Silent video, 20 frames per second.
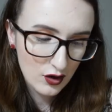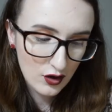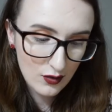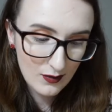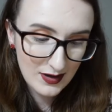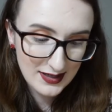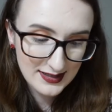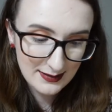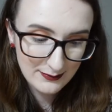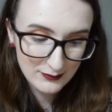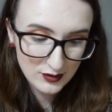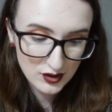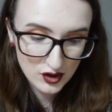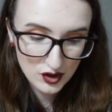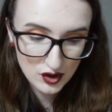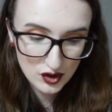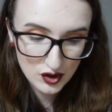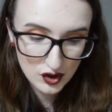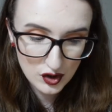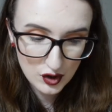Otherwise, I'm
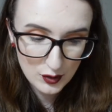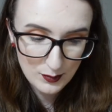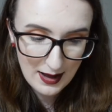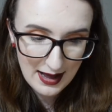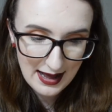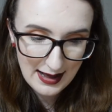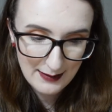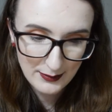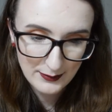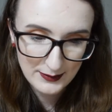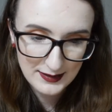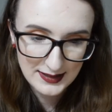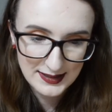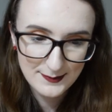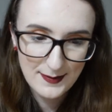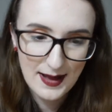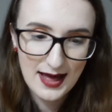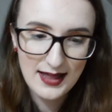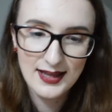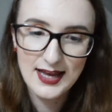super happy with this
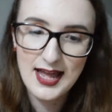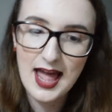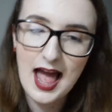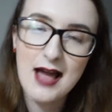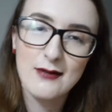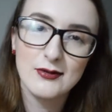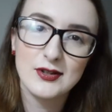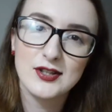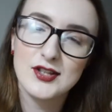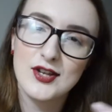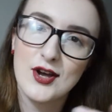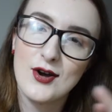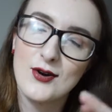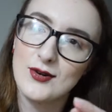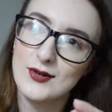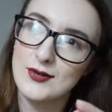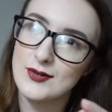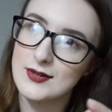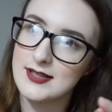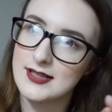palette. I would
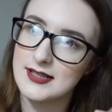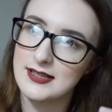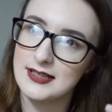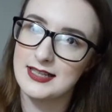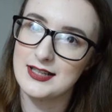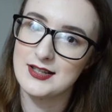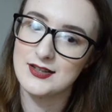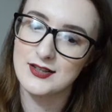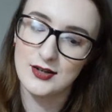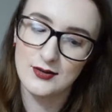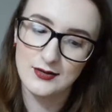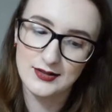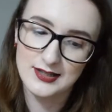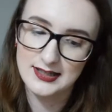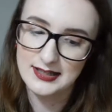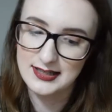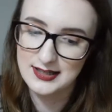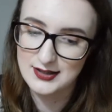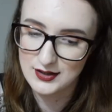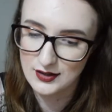totally
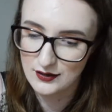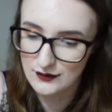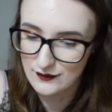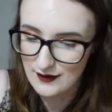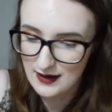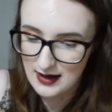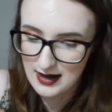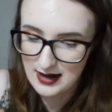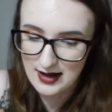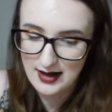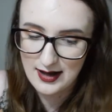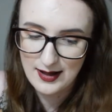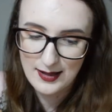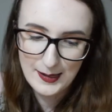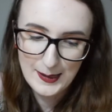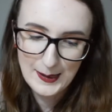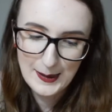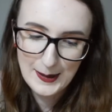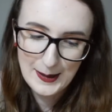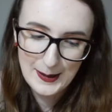so far
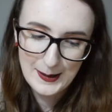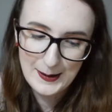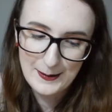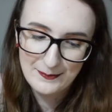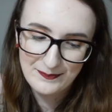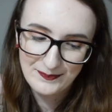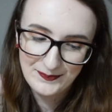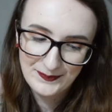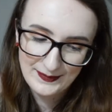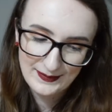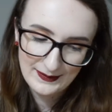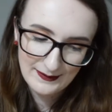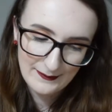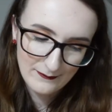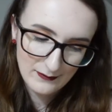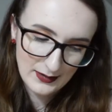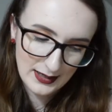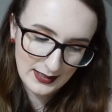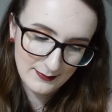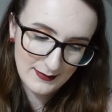
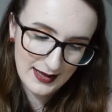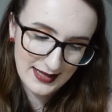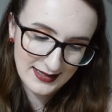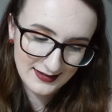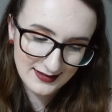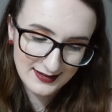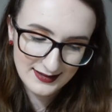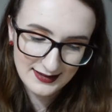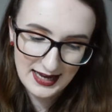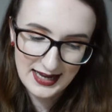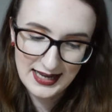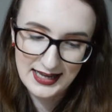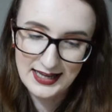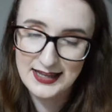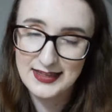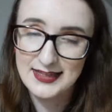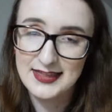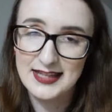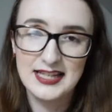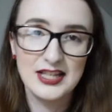recommend
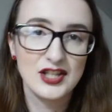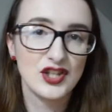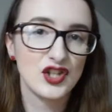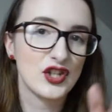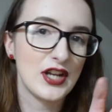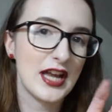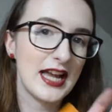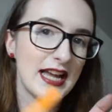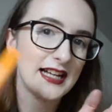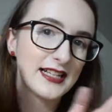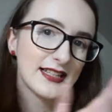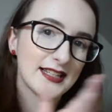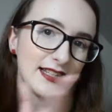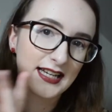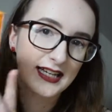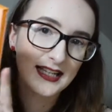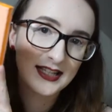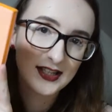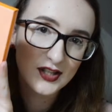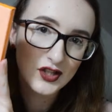like these shades.
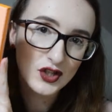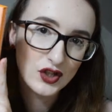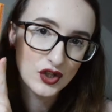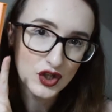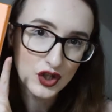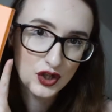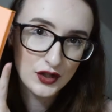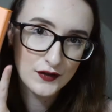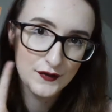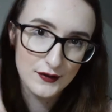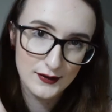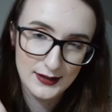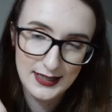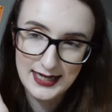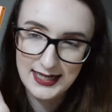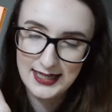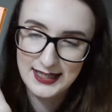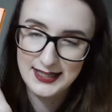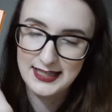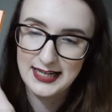Like, it's such a good
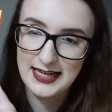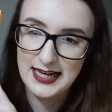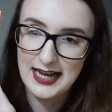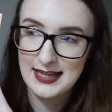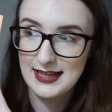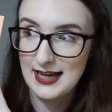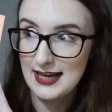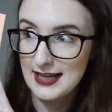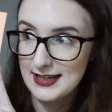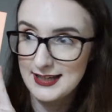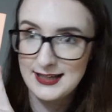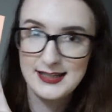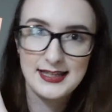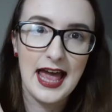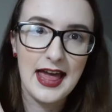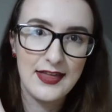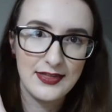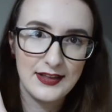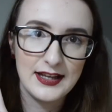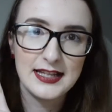variety and I
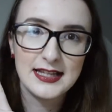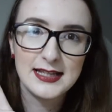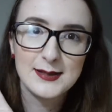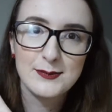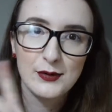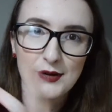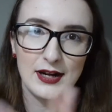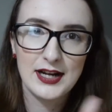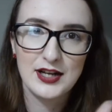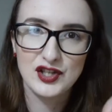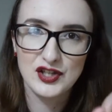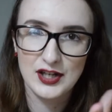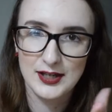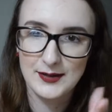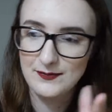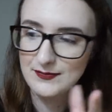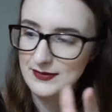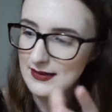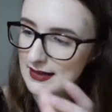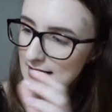get the
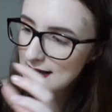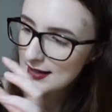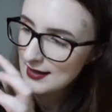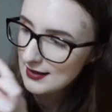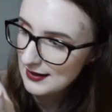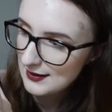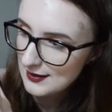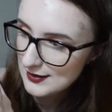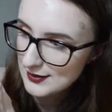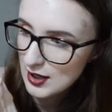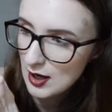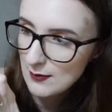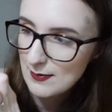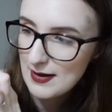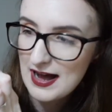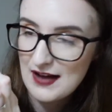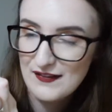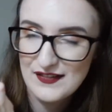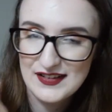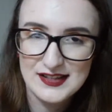inspiration. Like, the top
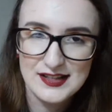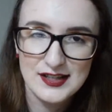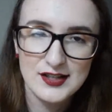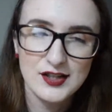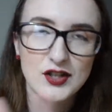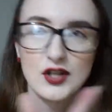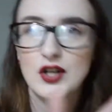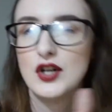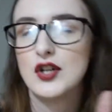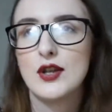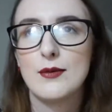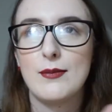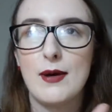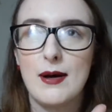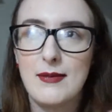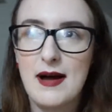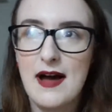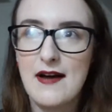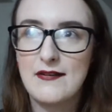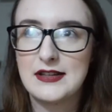half is the sun, the
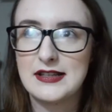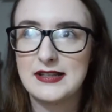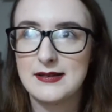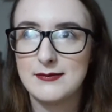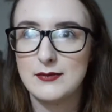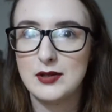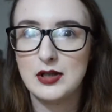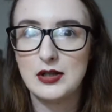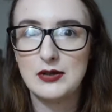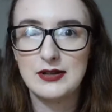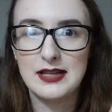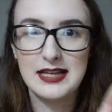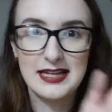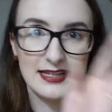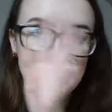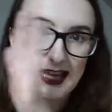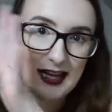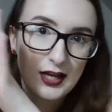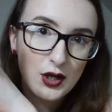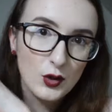bottom half is the moon.
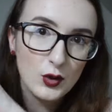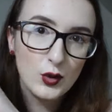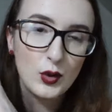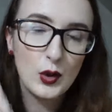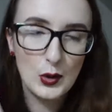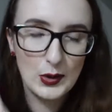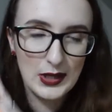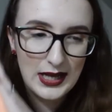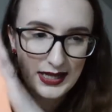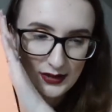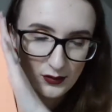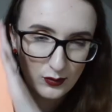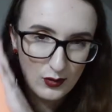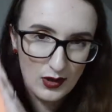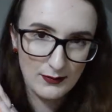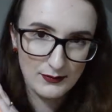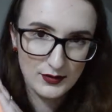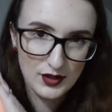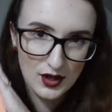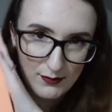It's like a cool and a
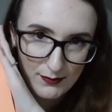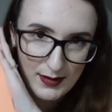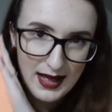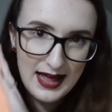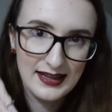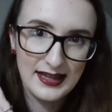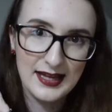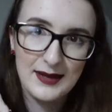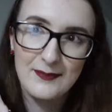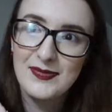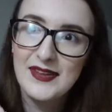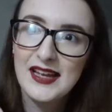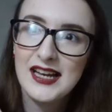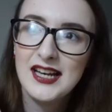warm tone palette.